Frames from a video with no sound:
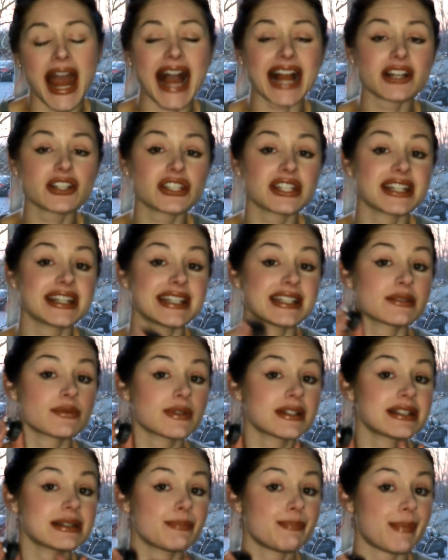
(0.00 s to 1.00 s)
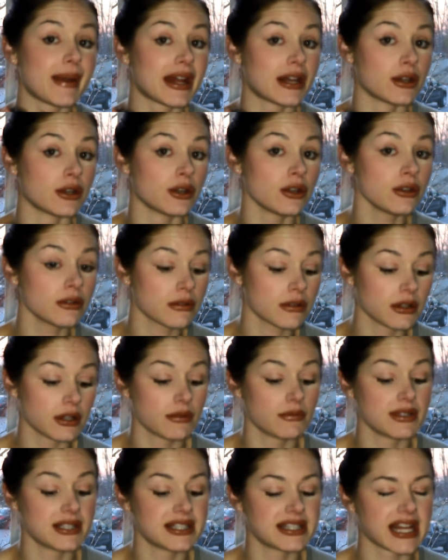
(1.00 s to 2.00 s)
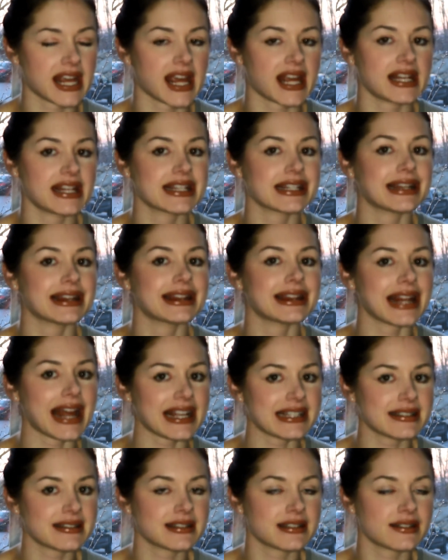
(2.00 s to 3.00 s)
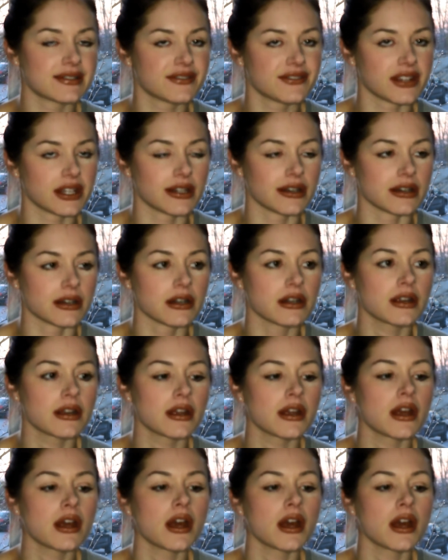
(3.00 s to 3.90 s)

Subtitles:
Actually, this one's better. I would say it's less severe.